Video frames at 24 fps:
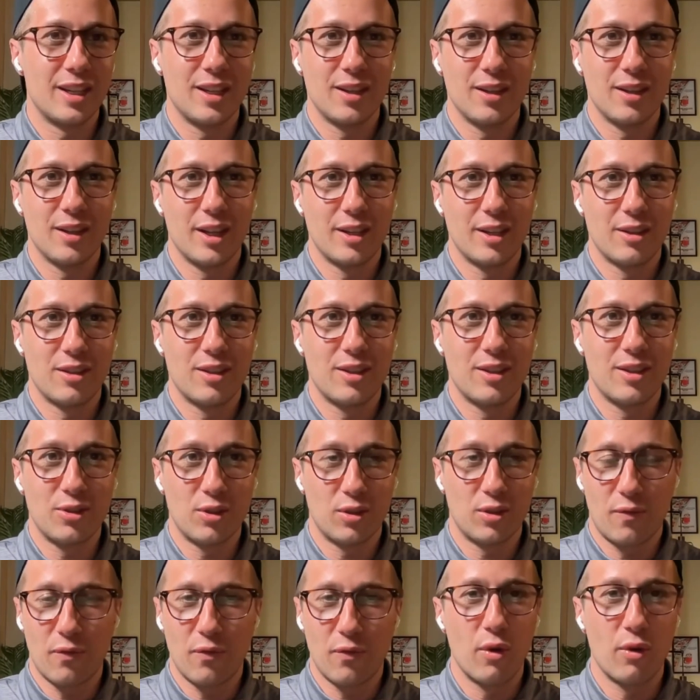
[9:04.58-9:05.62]
and let's
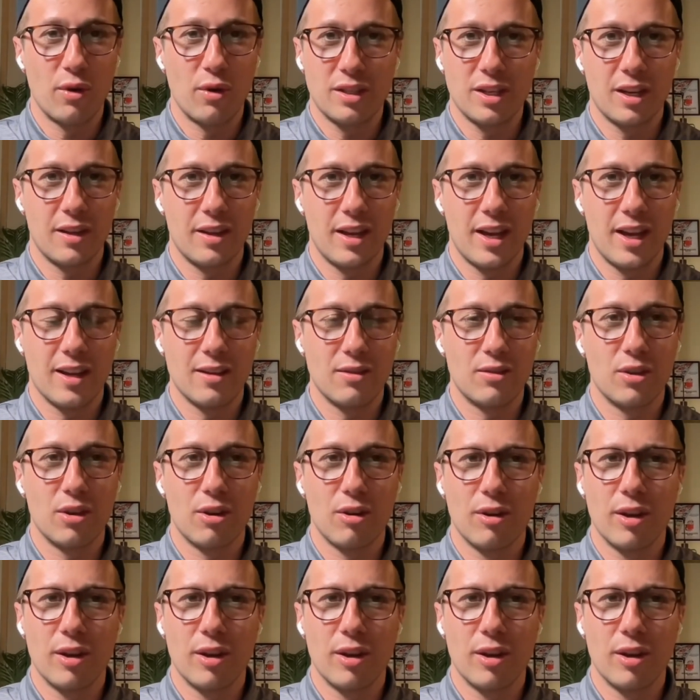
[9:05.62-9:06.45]
just focus on that.